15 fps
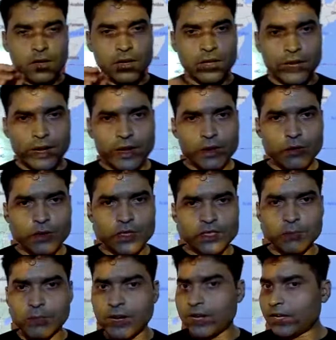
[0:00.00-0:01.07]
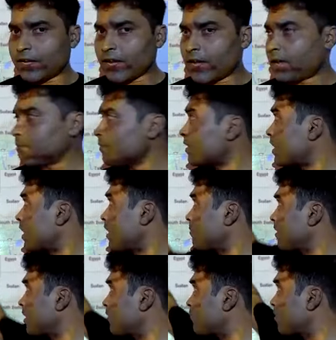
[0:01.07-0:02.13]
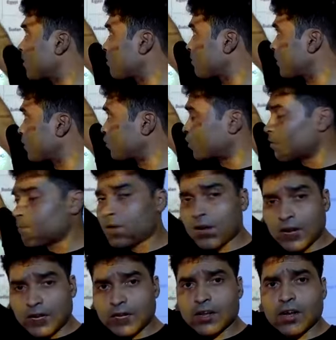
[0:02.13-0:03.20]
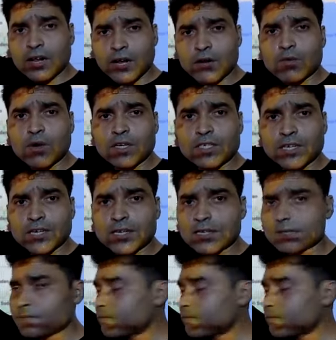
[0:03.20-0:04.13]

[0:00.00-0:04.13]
Greenwich Mean Time coming from Europe, London headquarters